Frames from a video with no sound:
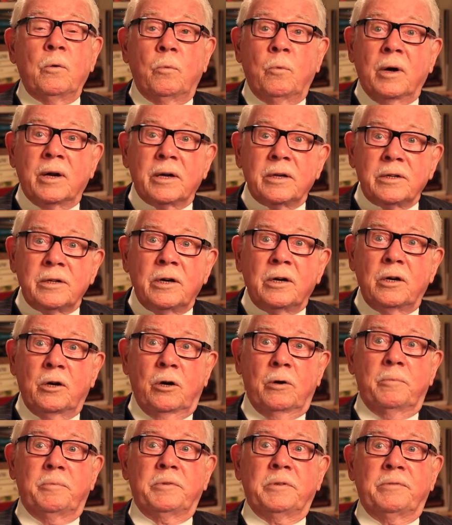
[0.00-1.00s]
What are your
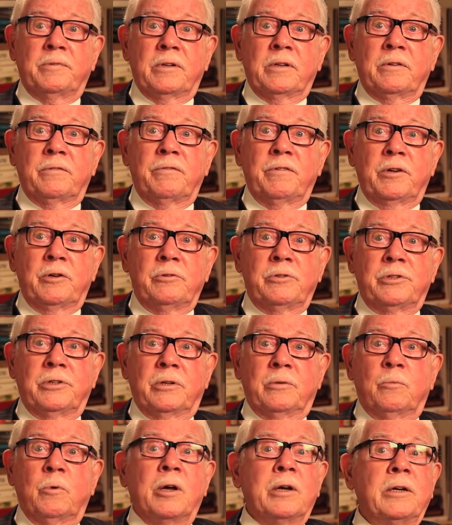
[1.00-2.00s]
hopes for the
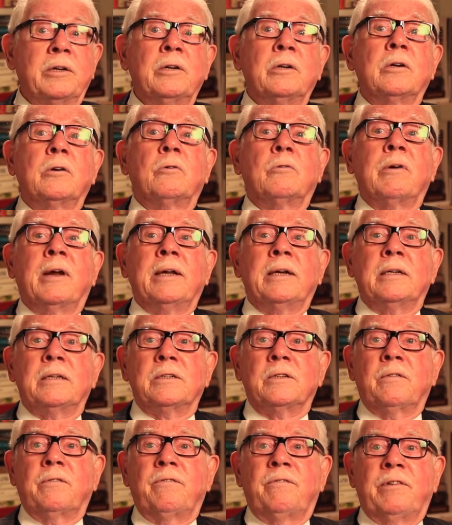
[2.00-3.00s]
future? What are your
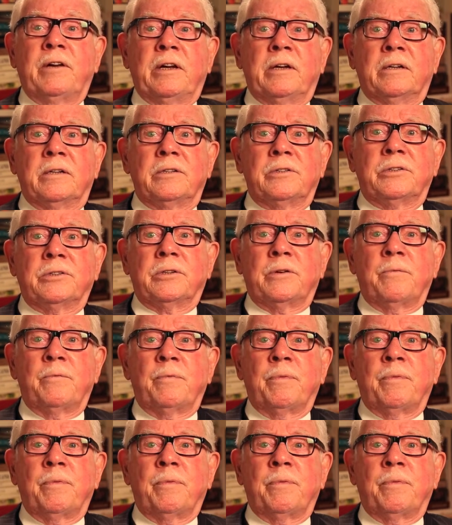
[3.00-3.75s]
greatest fears?